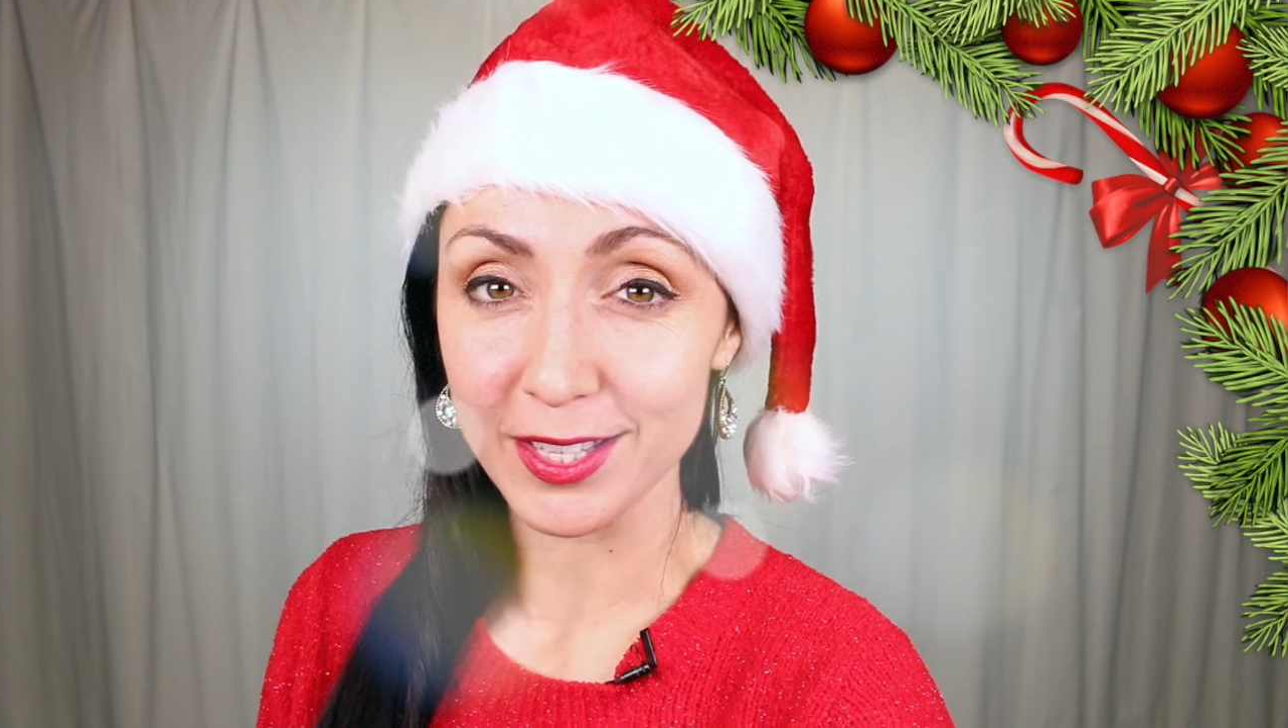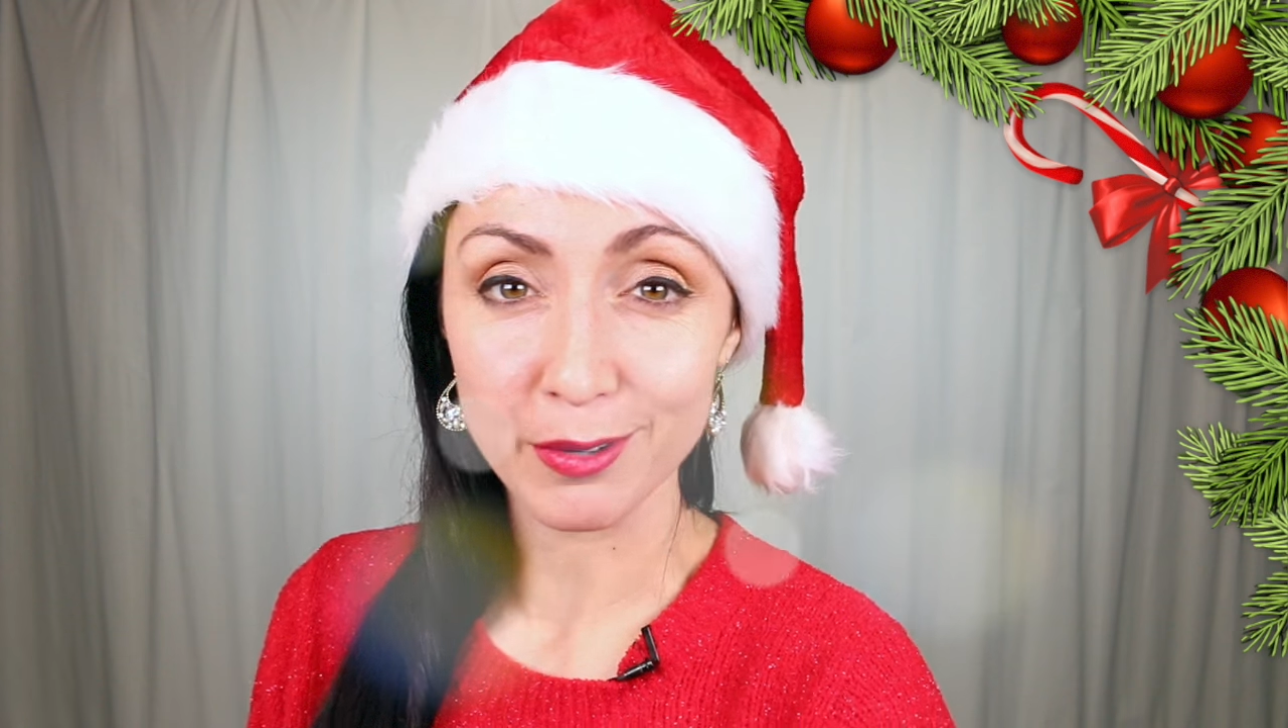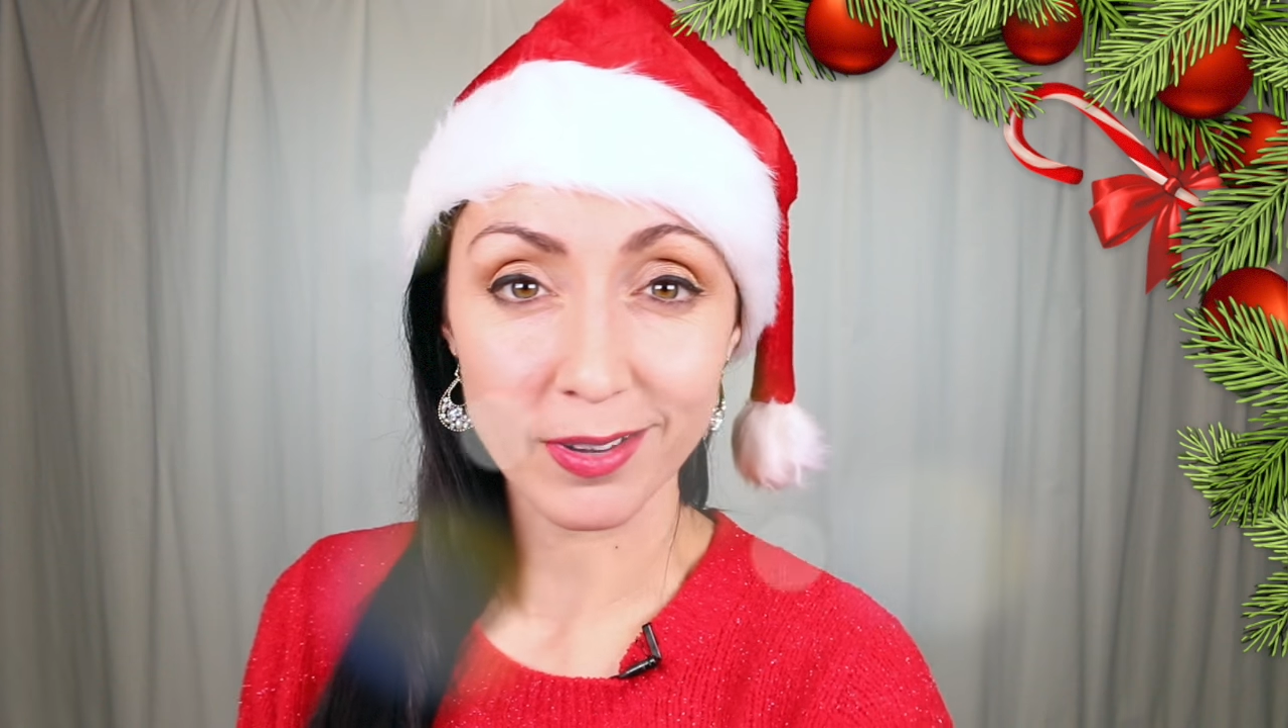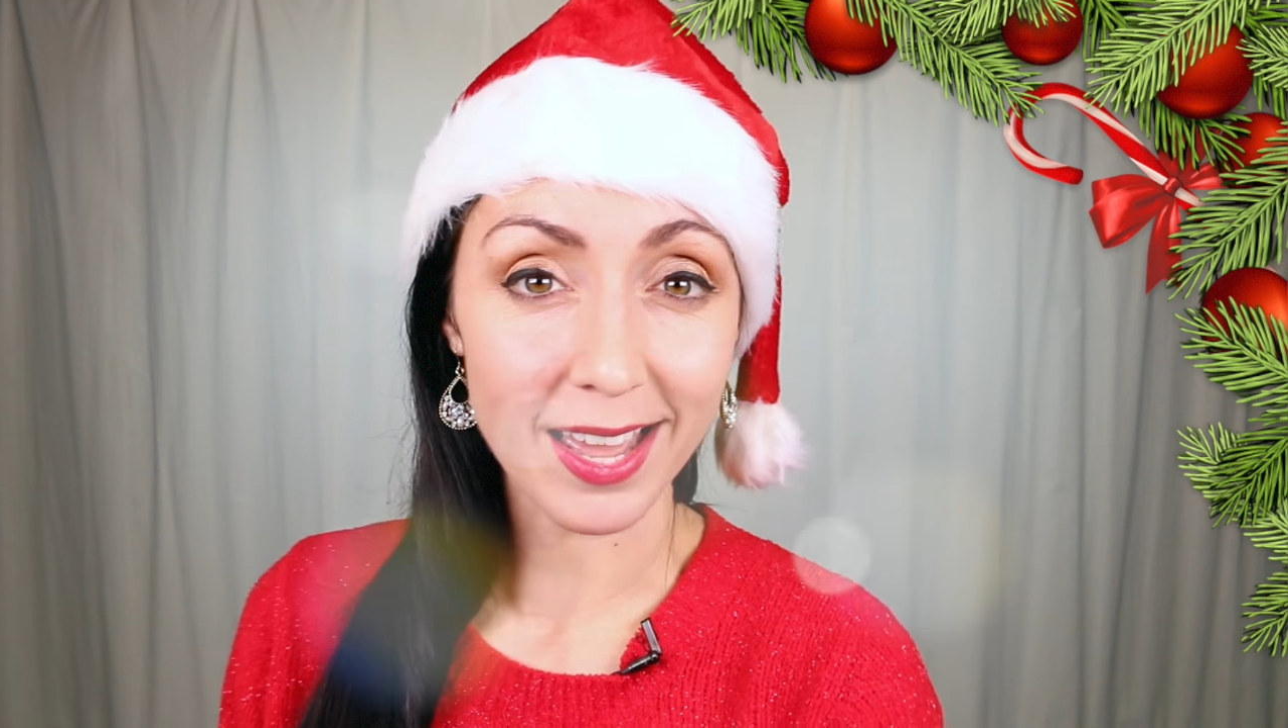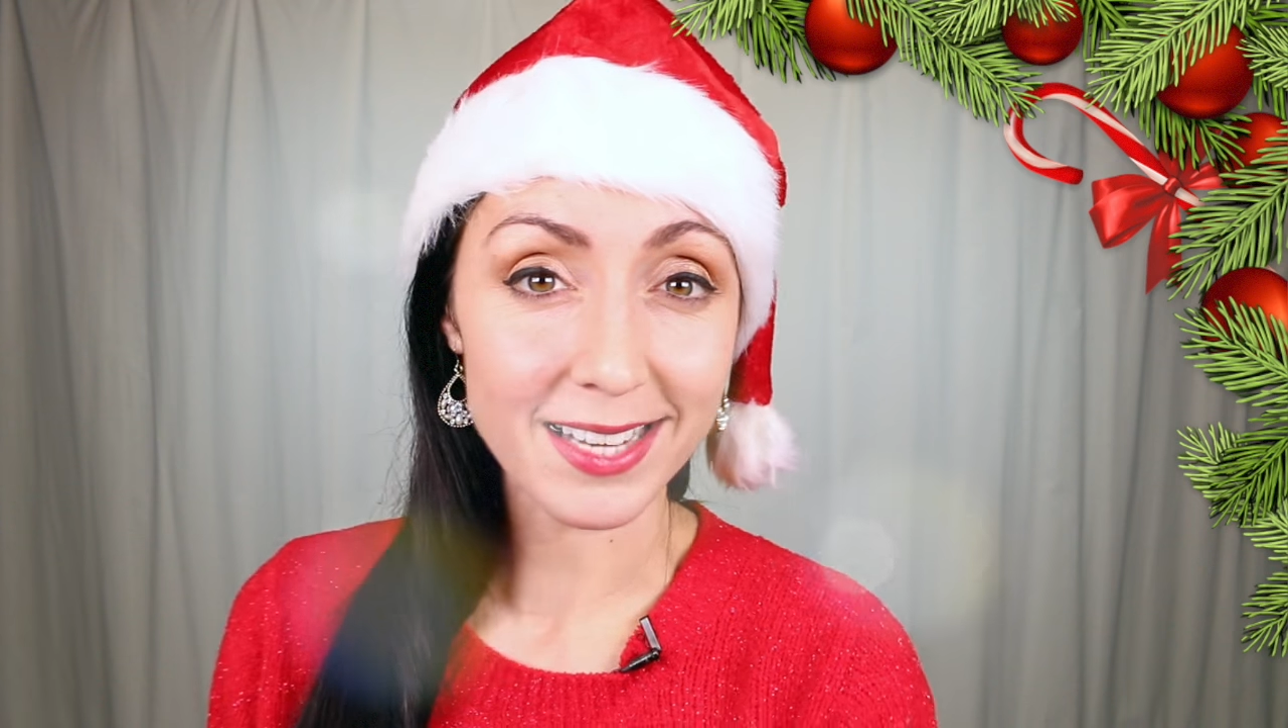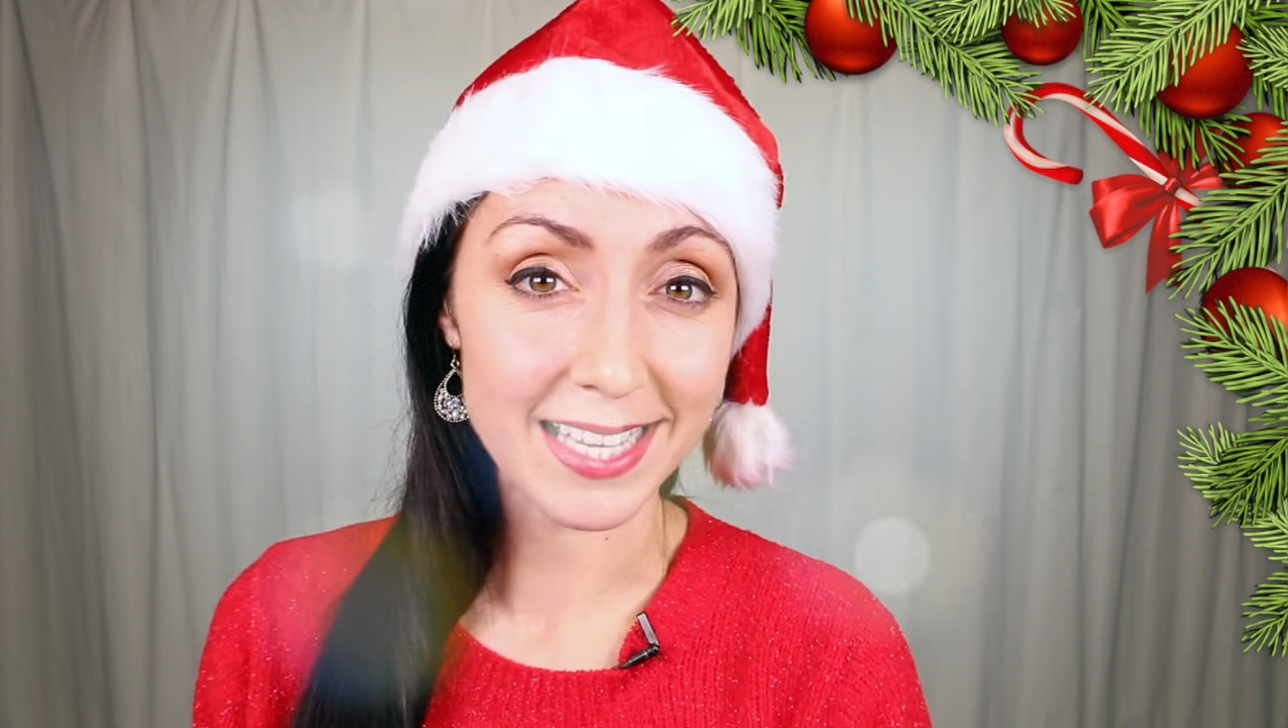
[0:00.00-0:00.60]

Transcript: that you would like